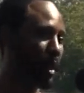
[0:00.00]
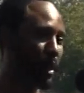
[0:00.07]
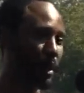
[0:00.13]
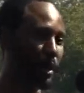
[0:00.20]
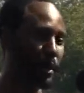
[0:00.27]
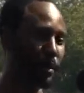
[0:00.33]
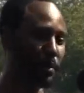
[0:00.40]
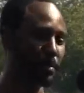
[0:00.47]

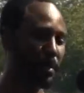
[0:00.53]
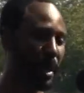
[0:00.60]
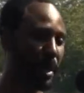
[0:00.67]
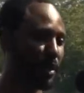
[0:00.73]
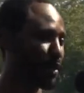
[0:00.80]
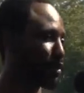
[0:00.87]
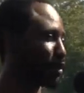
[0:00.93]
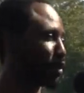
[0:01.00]
Um, I
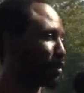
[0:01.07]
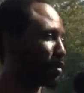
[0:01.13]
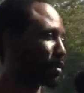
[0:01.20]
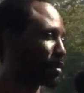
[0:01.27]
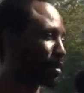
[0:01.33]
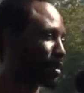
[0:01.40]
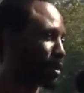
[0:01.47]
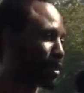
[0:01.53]
didn't go to
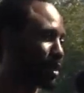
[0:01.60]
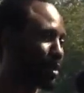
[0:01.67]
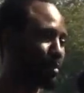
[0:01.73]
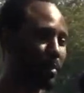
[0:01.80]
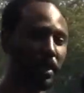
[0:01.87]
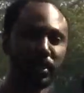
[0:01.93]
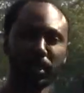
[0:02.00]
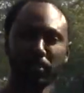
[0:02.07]
church.
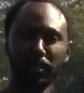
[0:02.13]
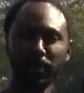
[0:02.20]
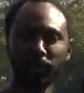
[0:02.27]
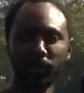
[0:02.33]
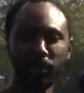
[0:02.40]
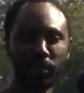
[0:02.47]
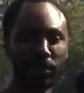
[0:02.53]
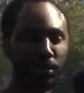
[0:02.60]
My siblings
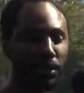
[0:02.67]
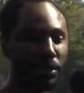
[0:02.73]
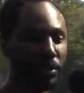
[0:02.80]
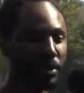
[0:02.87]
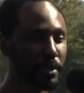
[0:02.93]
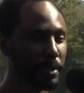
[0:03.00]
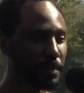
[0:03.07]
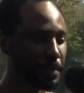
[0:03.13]
would go to
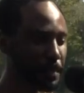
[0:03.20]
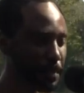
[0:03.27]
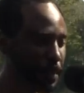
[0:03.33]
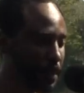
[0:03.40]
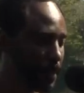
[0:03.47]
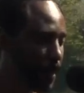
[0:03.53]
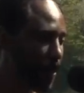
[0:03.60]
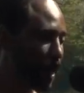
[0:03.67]
church.
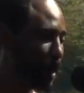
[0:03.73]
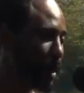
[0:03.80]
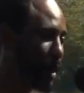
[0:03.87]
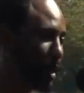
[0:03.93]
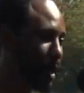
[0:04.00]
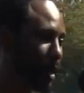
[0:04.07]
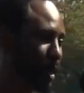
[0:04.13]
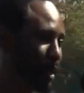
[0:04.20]

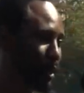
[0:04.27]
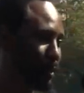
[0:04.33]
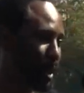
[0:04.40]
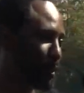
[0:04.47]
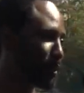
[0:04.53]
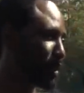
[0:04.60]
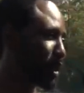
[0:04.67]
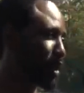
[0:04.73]
Um,
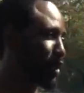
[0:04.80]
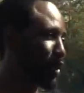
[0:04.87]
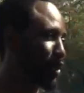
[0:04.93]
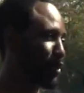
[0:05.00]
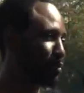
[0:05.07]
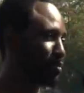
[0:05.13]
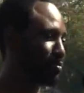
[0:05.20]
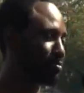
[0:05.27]
I would stay
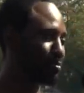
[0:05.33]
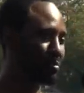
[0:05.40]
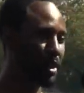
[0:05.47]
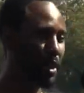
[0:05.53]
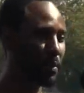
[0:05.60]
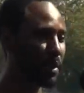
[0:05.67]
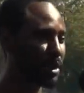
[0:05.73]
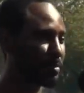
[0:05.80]
home.
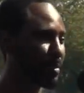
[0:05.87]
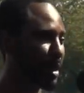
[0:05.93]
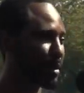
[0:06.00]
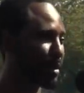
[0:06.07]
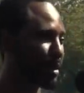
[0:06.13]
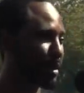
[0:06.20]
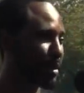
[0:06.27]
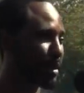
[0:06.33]
It wasn't my
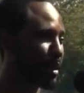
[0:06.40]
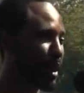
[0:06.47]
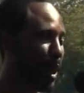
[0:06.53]
thing.